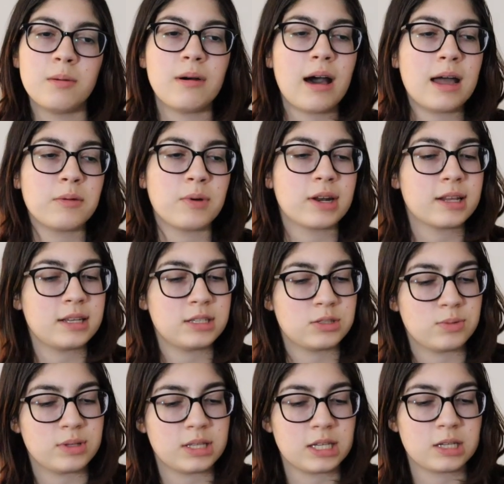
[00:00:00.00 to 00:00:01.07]
I went
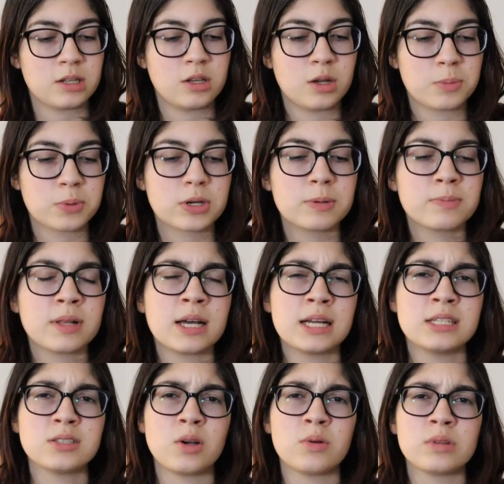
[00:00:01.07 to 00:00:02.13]
into it like, you know, pretty
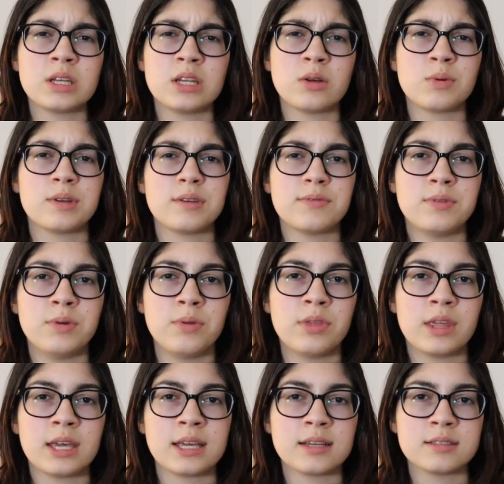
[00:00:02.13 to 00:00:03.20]
blind, only knowing a few
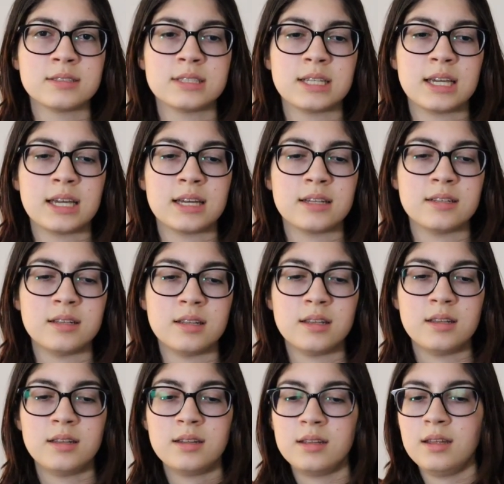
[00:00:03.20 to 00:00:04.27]
things, and
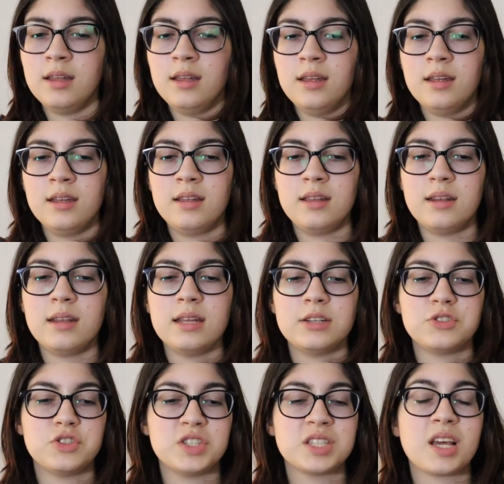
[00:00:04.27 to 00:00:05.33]

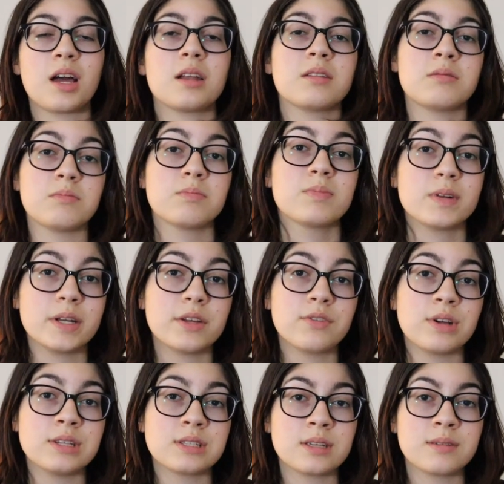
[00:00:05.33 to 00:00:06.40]
it's just gotten pretty
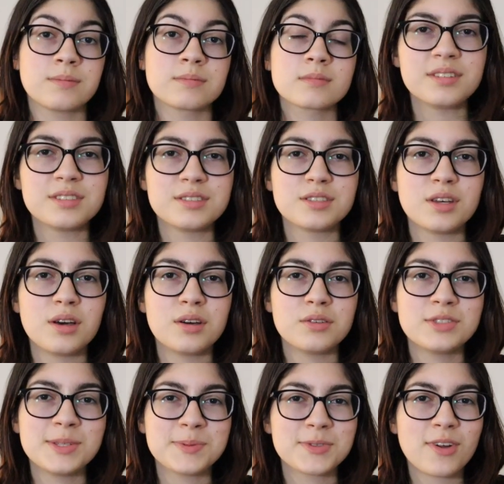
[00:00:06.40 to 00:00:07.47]
crazy. So
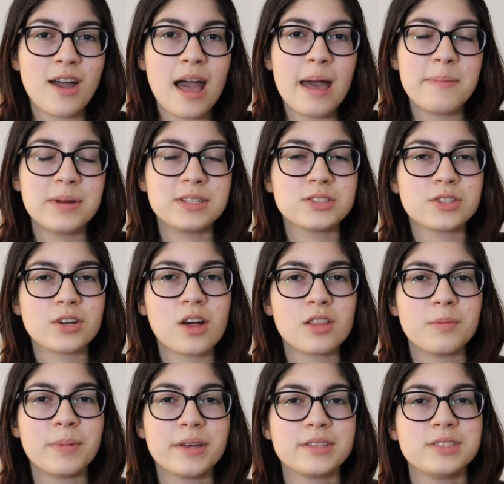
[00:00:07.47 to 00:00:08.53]
subscribe and turn on the
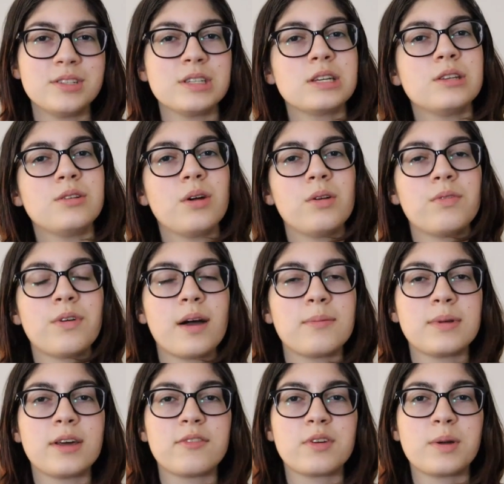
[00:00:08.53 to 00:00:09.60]
bell so you get notified
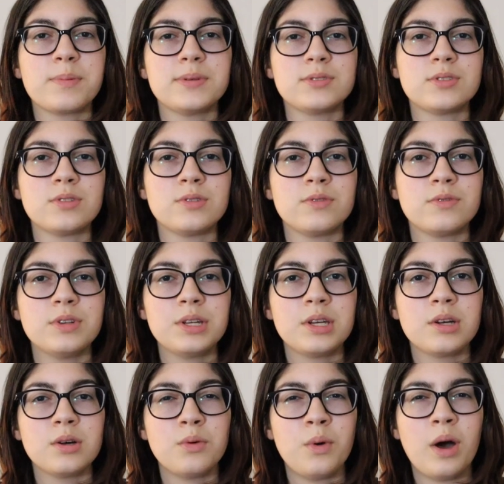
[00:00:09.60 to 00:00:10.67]
whenever I post a new
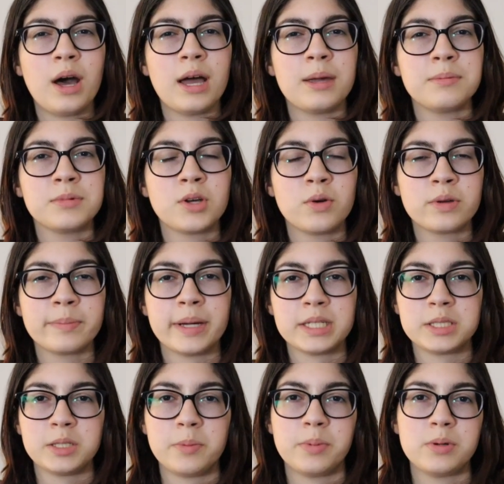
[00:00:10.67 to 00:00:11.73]
video. I'm going back
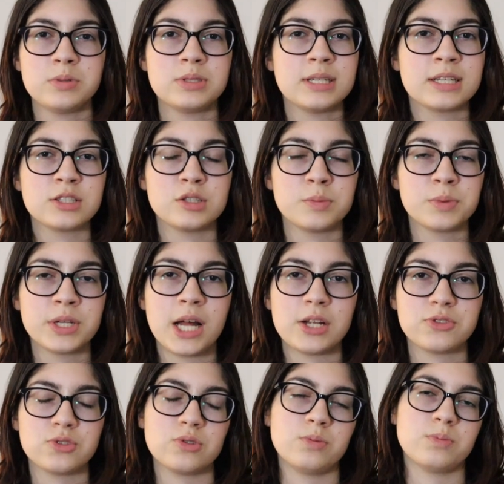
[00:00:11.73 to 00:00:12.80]
to posting
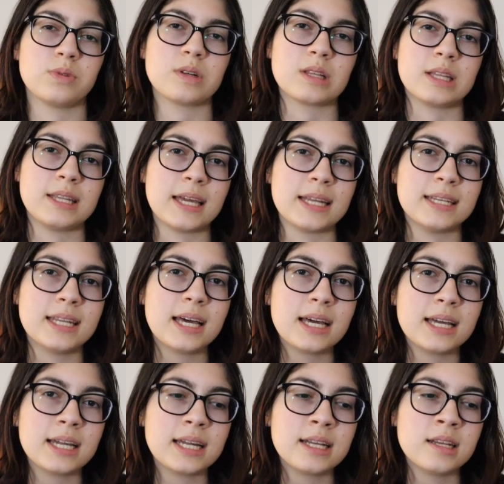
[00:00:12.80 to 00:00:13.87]
Supernatural and Brooklyn
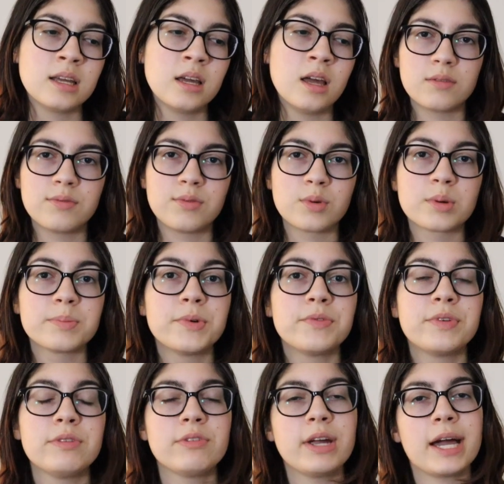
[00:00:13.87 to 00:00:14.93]
Nine-Nine. For
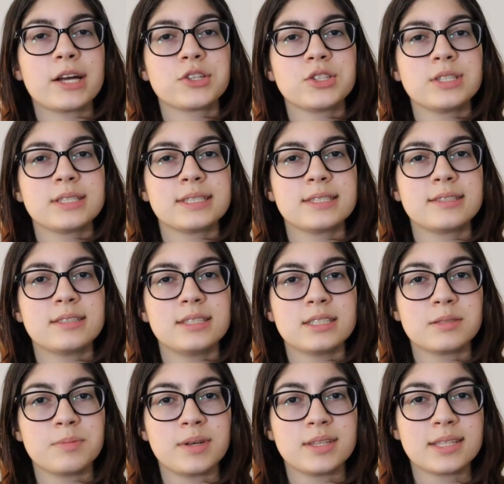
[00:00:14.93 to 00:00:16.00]
movie reactions
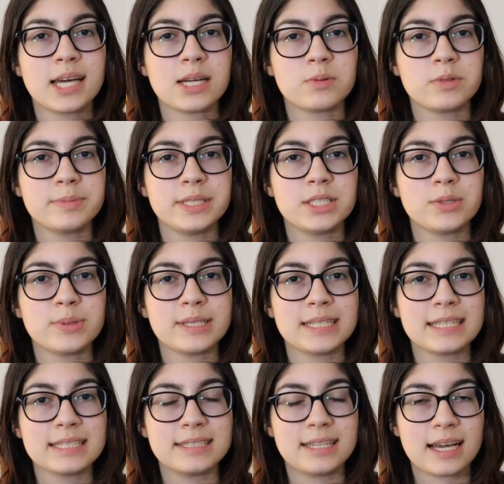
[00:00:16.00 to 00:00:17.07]
this month, I will be
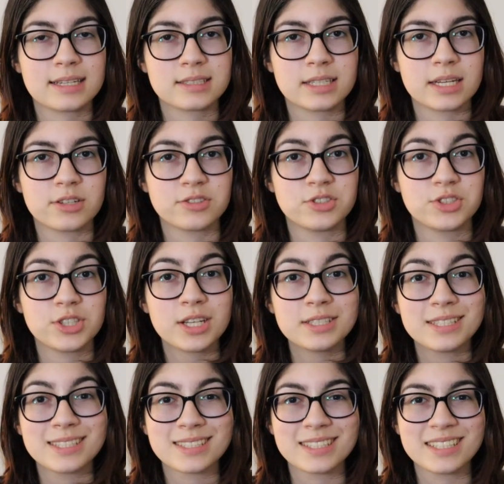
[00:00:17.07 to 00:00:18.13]
doing Zack Snyder's
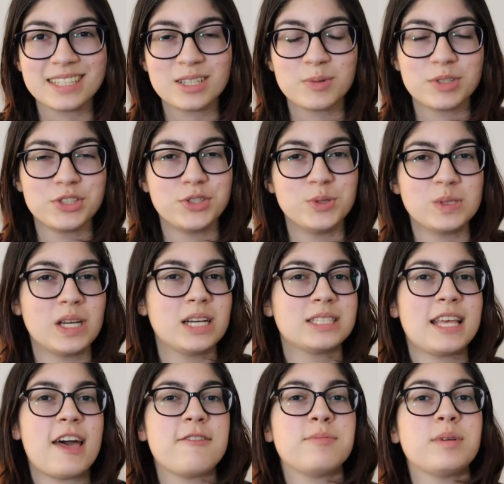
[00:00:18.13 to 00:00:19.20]
Justice League, which you guys
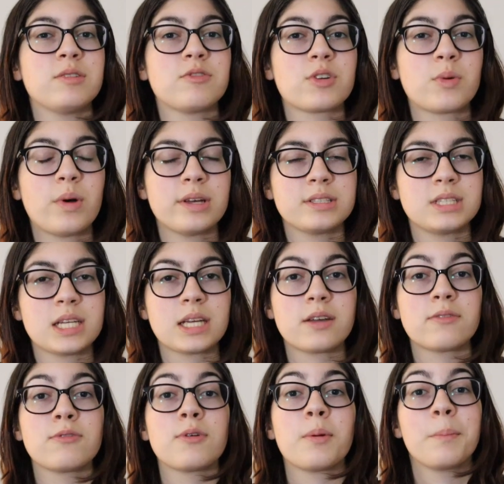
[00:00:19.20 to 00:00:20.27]
have been requesting
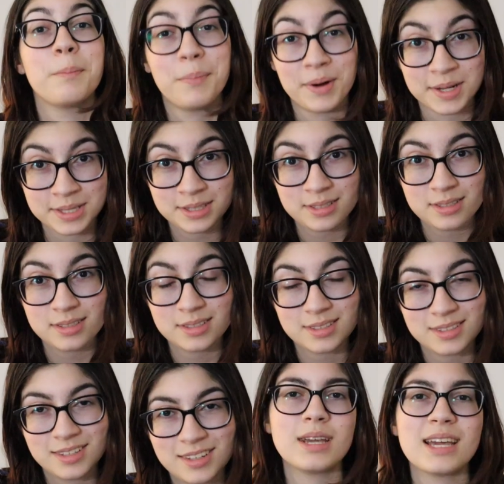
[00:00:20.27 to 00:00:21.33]
for months,
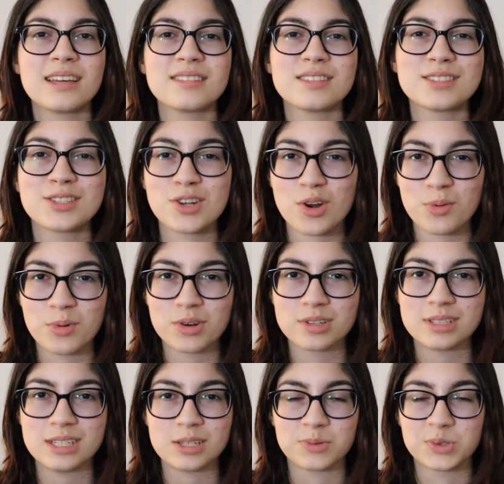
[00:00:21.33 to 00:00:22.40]
and the Star Wars
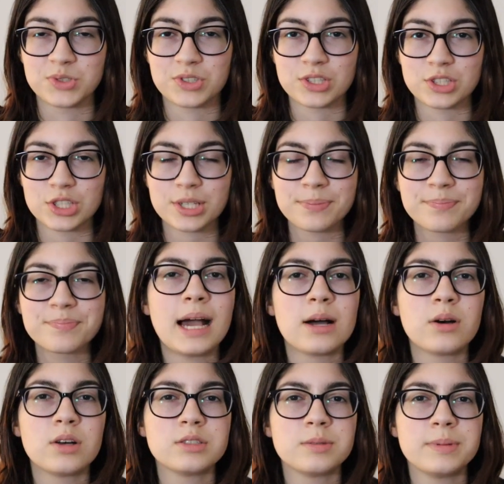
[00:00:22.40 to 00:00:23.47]
sequel trilogy.
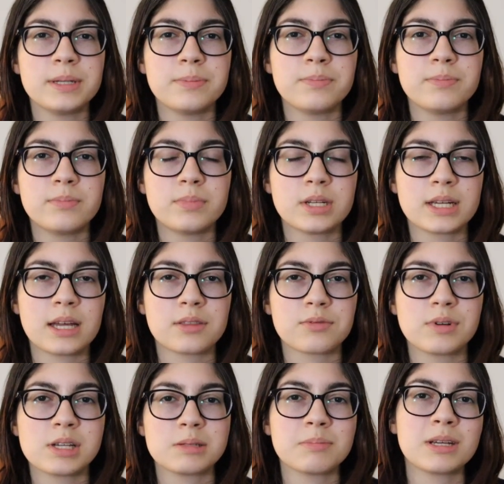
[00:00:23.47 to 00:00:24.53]
I'll also be putting out the
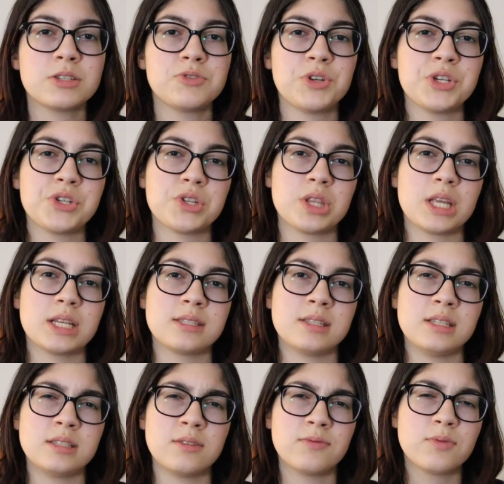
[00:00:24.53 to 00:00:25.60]
rest of my Stranger Things
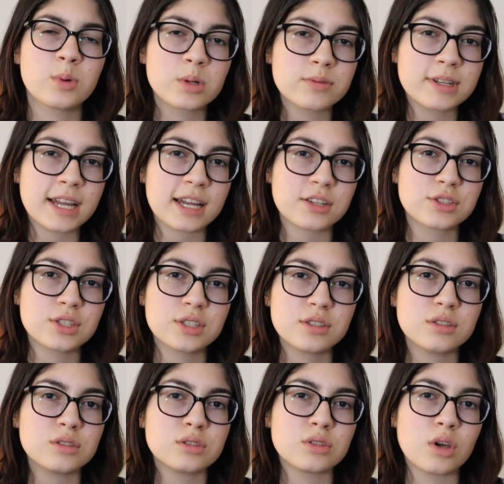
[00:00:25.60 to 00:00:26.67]
Season 4
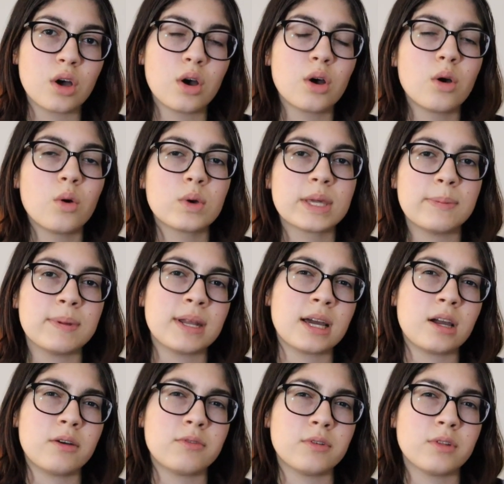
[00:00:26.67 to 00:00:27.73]
reactions, so keep an eye
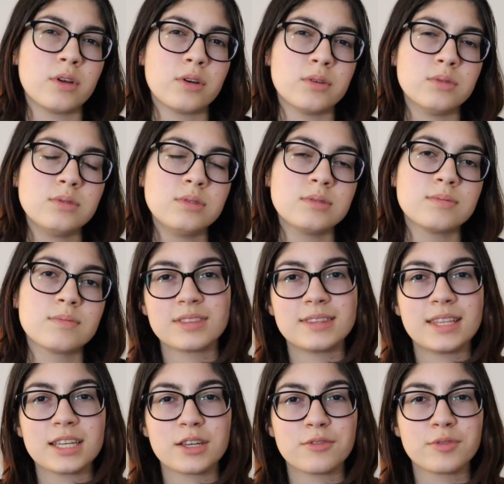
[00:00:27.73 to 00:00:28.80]
out for those.
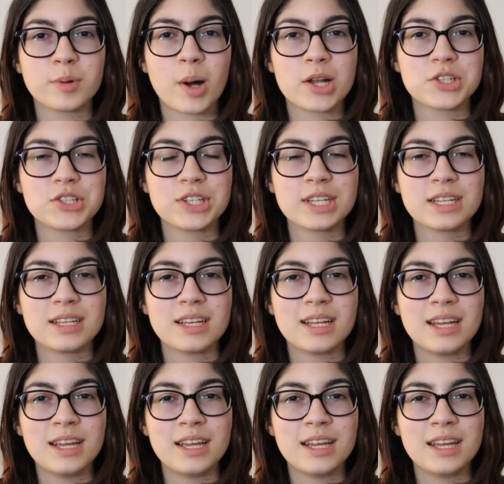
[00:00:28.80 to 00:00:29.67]
Thank you for watching.